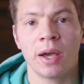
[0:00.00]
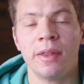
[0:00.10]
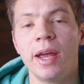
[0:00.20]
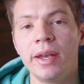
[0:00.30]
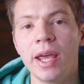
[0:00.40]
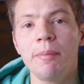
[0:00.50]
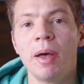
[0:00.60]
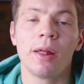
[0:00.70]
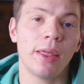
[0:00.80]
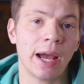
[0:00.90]
And their
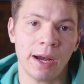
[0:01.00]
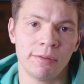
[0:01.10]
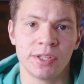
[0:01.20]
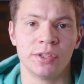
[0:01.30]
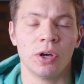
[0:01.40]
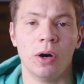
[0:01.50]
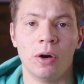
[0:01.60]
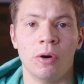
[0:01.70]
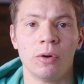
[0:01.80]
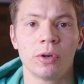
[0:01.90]
name, the Harris's
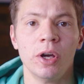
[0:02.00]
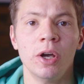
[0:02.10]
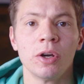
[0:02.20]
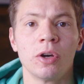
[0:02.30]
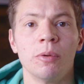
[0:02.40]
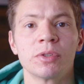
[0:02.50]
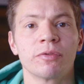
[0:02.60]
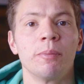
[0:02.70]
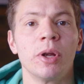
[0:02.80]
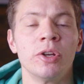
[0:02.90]
hawk, comes
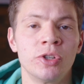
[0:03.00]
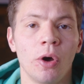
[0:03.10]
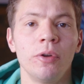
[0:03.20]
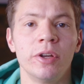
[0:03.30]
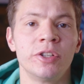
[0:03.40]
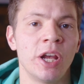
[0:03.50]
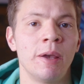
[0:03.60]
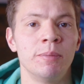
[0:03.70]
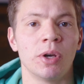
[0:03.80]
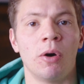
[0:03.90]
from John
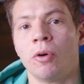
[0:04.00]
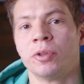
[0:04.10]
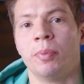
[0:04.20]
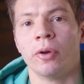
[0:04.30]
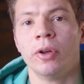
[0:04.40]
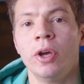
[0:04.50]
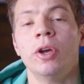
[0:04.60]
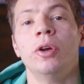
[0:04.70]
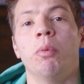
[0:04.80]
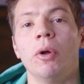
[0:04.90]
James Audubon,
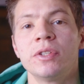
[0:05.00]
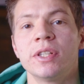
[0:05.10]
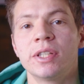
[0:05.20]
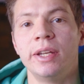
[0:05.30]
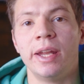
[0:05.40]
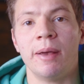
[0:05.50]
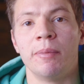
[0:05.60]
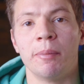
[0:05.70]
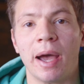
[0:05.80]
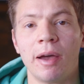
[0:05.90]
who wanted to
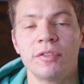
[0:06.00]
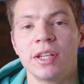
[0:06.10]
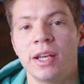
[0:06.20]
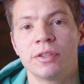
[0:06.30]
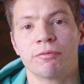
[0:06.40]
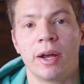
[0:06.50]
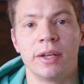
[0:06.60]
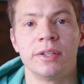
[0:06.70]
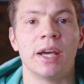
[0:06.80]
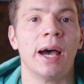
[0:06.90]
name them after his
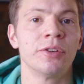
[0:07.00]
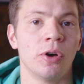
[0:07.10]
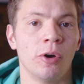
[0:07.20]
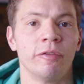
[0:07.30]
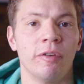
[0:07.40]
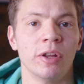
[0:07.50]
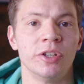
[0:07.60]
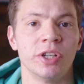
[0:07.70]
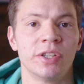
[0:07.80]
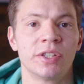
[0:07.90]
friend and
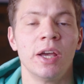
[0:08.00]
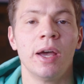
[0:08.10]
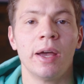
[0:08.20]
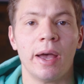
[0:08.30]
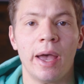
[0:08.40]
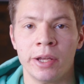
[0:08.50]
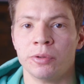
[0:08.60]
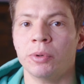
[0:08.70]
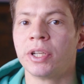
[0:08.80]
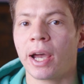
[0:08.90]
ornithologist,
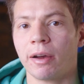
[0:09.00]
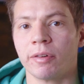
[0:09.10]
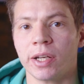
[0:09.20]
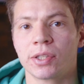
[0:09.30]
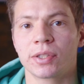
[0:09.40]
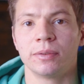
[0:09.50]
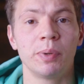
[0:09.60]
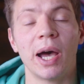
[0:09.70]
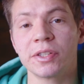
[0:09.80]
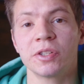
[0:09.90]
Edward Harris.
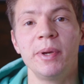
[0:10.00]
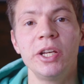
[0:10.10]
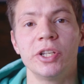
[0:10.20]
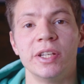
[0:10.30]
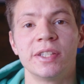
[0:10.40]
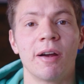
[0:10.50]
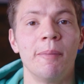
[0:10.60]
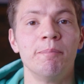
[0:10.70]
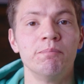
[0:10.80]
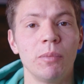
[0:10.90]
But as a species, there
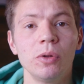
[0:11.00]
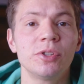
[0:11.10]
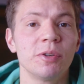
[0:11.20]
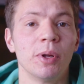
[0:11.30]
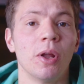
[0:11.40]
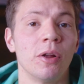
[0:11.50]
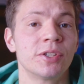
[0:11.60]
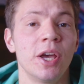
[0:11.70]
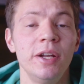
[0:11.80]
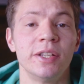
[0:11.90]
are multiple
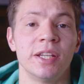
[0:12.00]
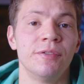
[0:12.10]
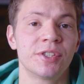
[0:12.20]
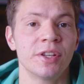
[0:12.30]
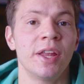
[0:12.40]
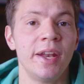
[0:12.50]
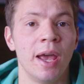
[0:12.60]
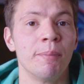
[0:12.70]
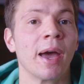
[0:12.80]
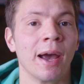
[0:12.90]
alternatives to the
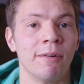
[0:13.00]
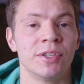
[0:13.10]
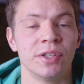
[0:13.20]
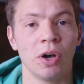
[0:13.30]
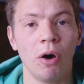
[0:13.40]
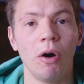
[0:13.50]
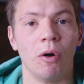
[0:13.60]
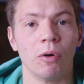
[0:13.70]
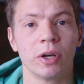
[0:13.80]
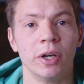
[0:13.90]
name the Harris's
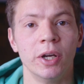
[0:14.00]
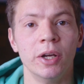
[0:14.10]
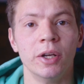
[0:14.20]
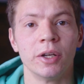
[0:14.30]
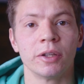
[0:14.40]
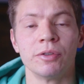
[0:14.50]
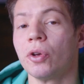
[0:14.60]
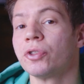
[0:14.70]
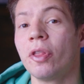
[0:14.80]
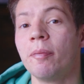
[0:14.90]
hawk. There's
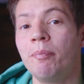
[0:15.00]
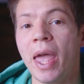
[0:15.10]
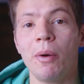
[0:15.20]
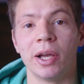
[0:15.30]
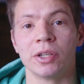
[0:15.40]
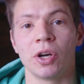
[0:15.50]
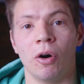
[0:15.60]
also the bay-winged